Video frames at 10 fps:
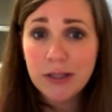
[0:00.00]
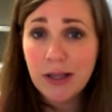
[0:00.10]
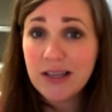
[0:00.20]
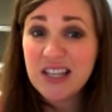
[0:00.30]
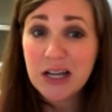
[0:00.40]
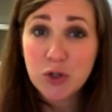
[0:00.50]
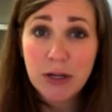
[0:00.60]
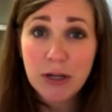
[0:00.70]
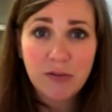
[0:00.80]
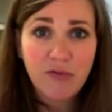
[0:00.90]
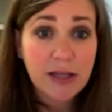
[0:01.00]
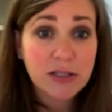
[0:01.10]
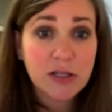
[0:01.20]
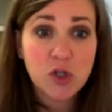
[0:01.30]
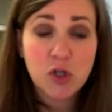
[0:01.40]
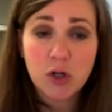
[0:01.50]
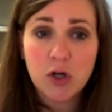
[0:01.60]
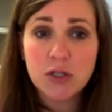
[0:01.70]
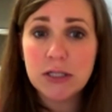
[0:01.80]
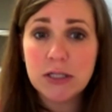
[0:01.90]
like saturated fats and
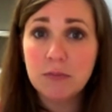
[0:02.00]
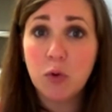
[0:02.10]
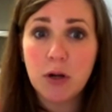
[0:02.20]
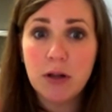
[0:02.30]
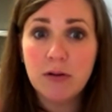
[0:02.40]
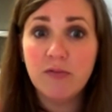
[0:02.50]
sugars is important